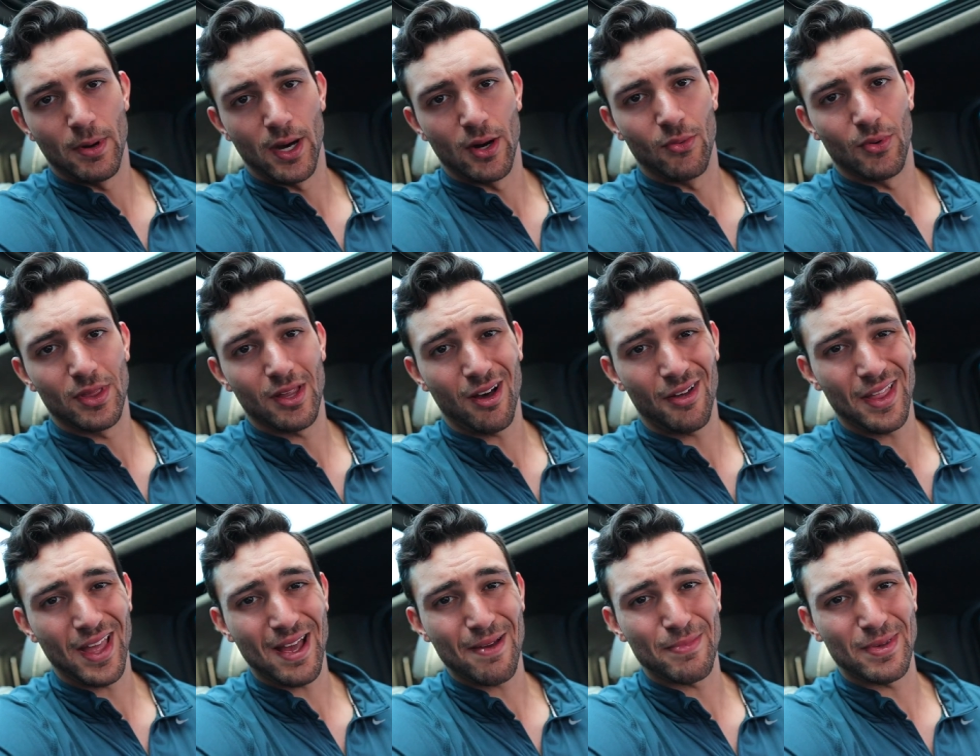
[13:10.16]
But with all
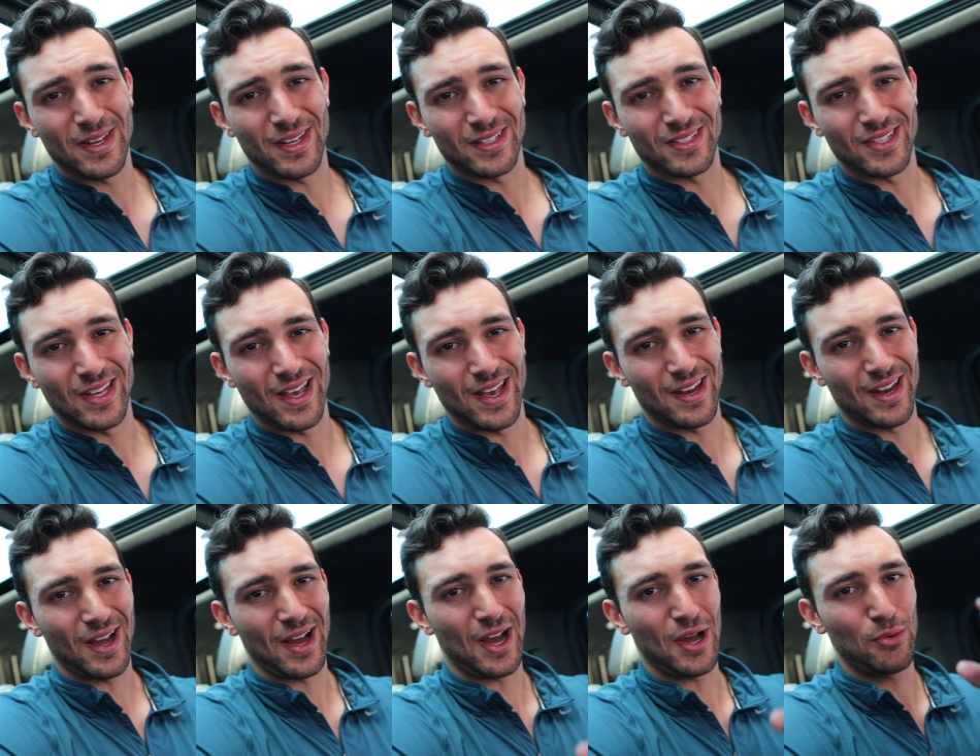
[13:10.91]
that being
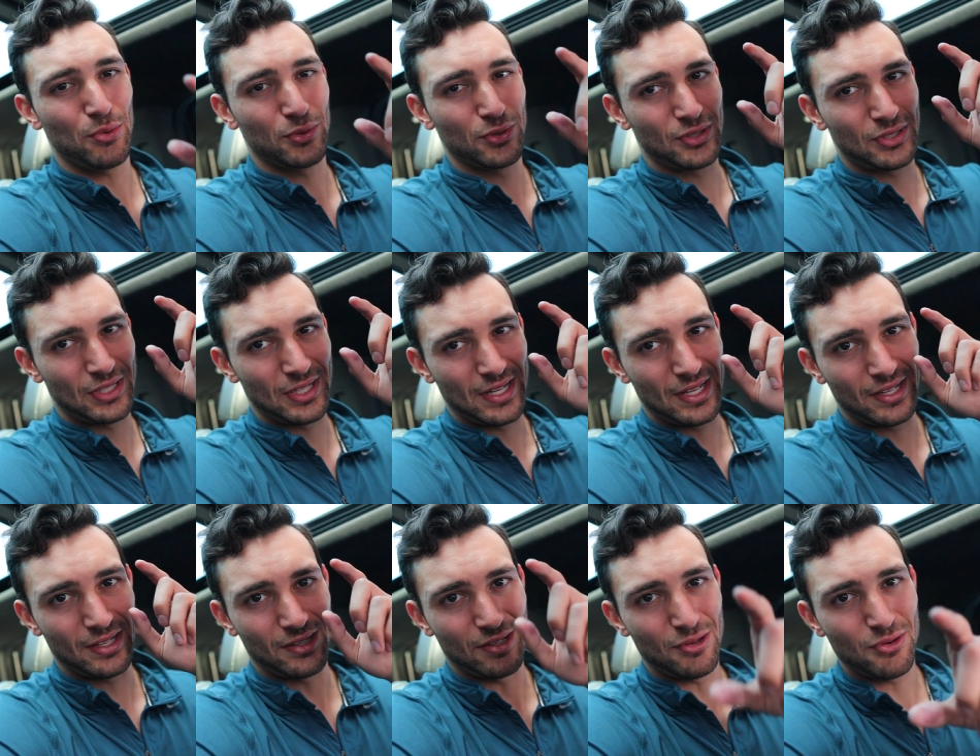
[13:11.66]
said, I will see
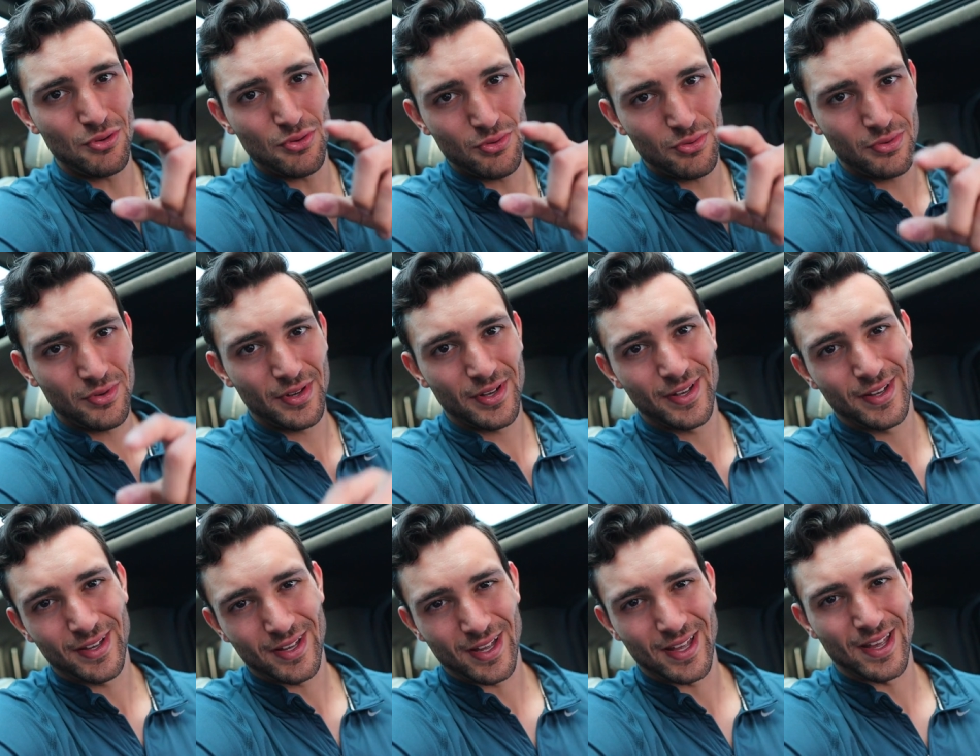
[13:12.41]
you
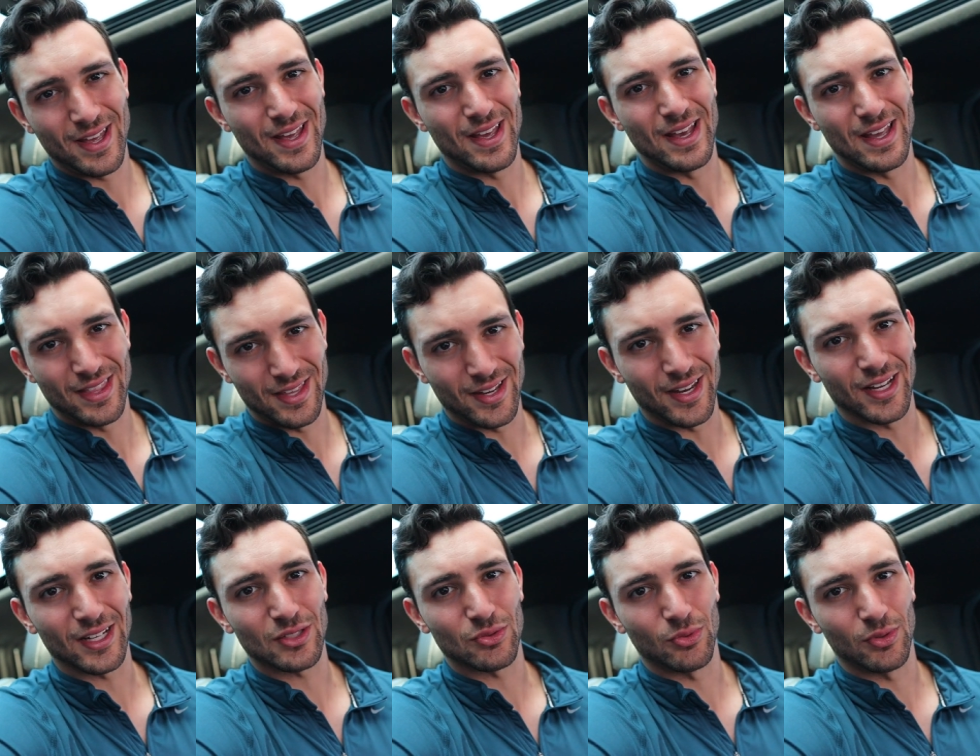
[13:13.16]
in the
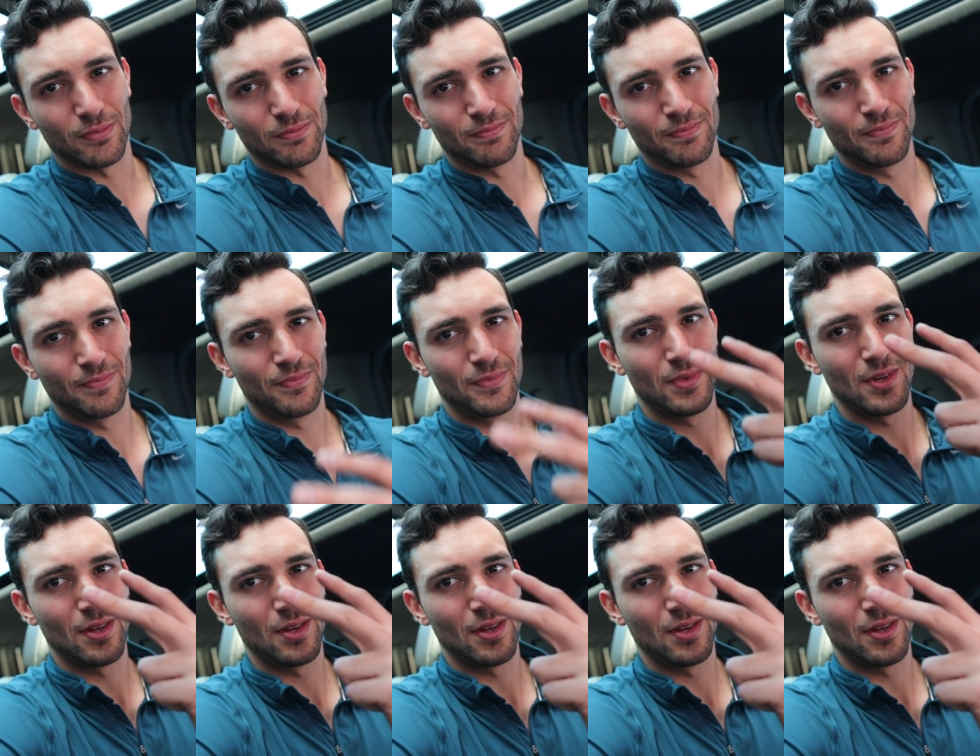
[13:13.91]
next one.